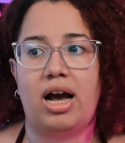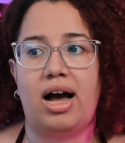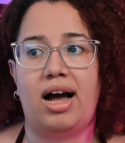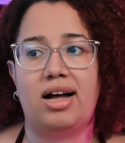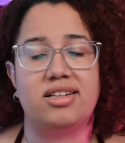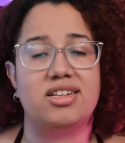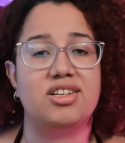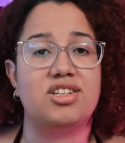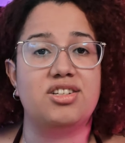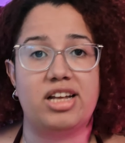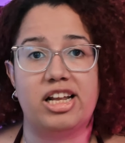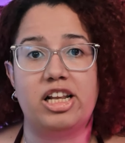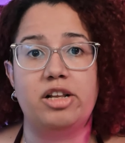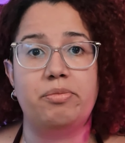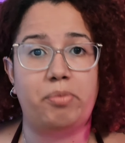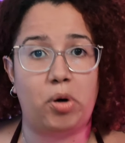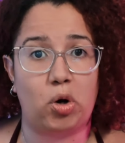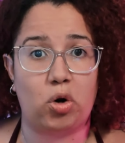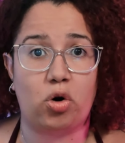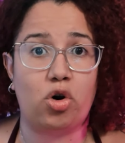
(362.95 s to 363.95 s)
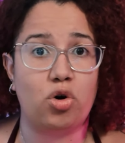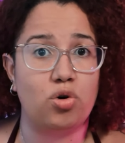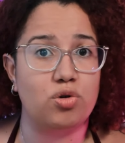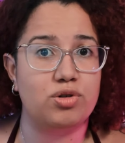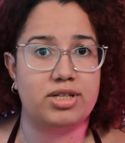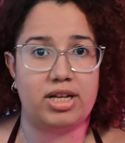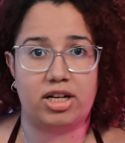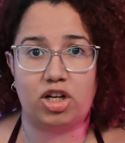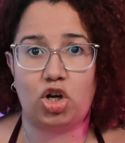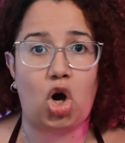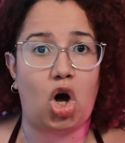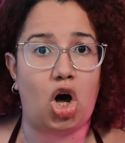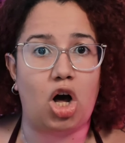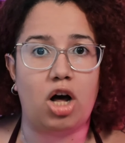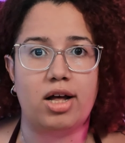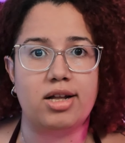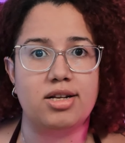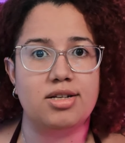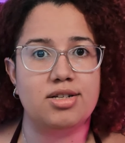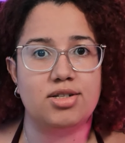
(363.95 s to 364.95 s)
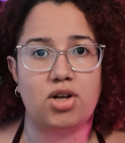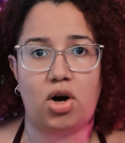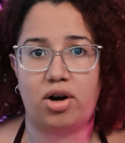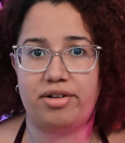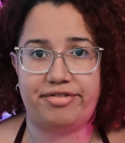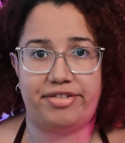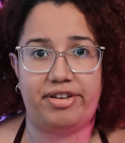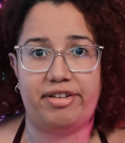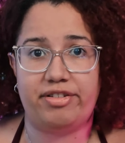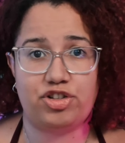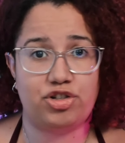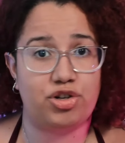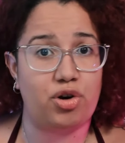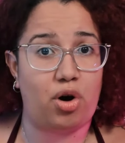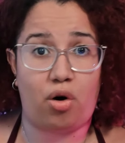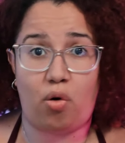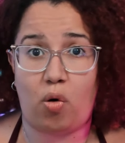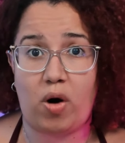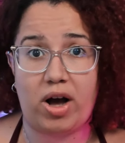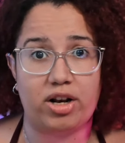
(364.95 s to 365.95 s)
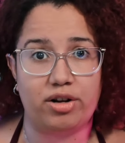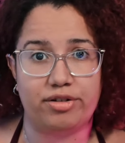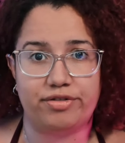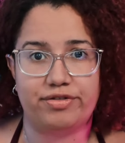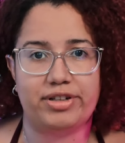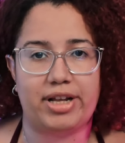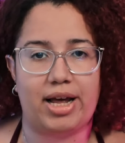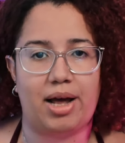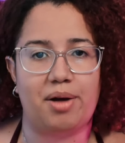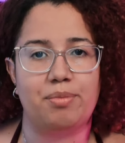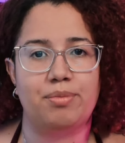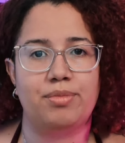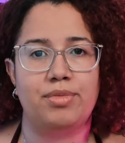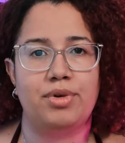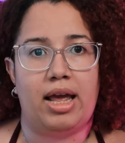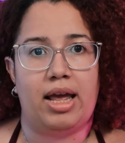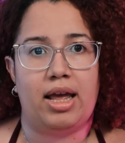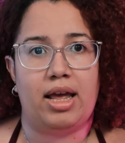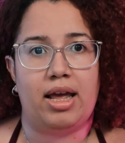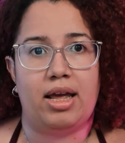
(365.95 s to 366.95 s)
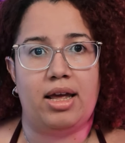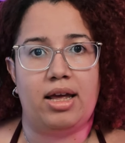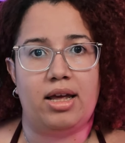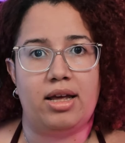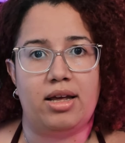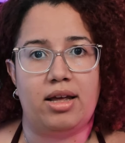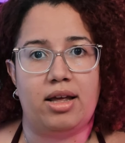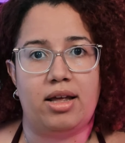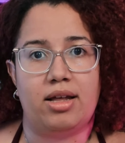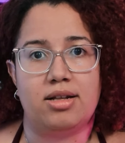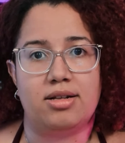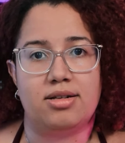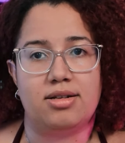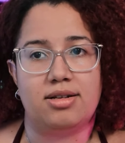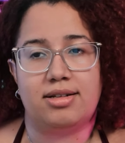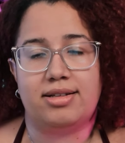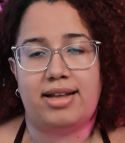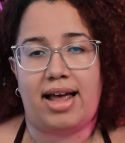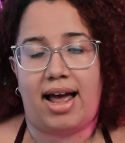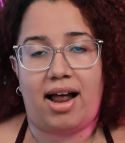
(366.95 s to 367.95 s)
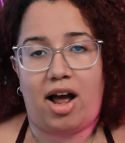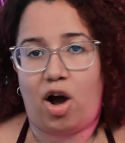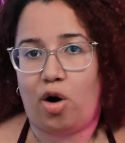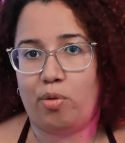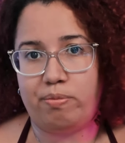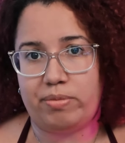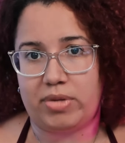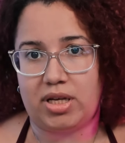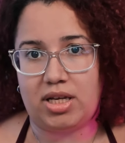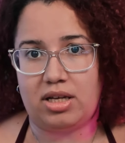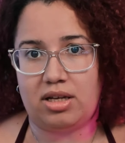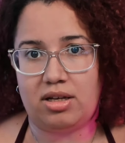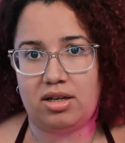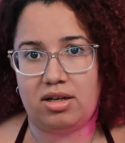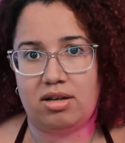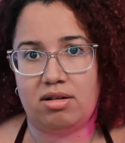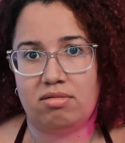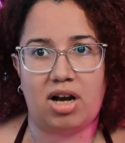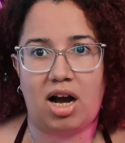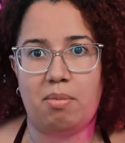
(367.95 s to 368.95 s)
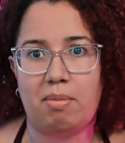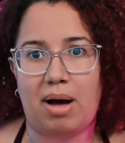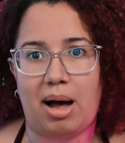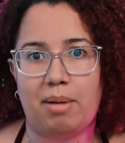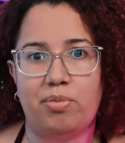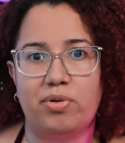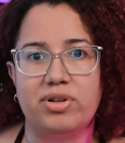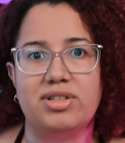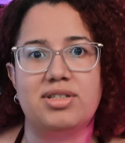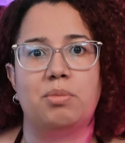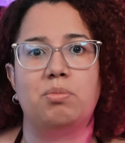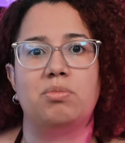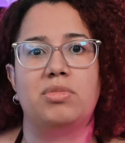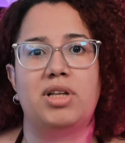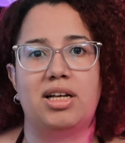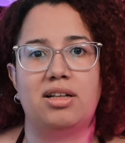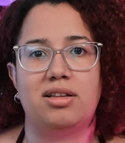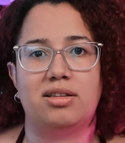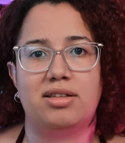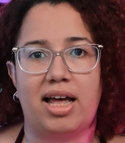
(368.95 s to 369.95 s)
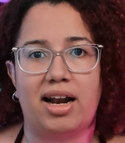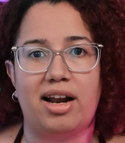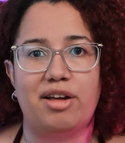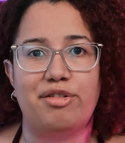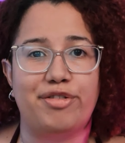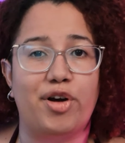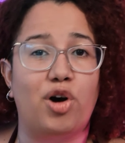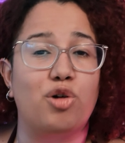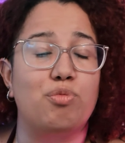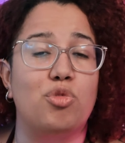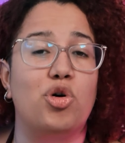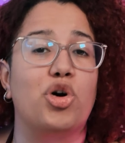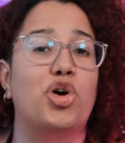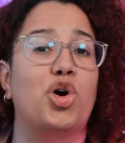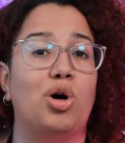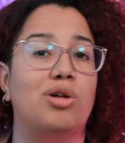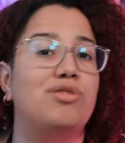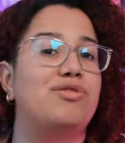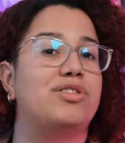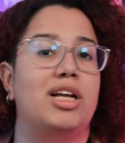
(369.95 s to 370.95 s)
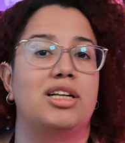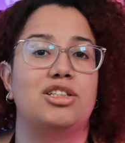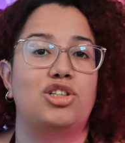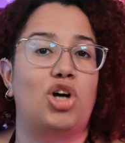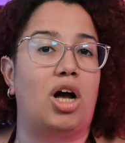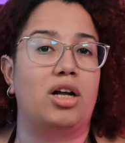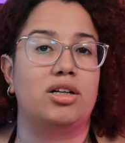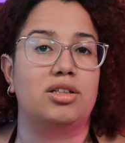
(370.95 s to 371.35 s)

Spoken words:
understand pros and cons of each one of them, and that helped me come up with something that I felt more confident on.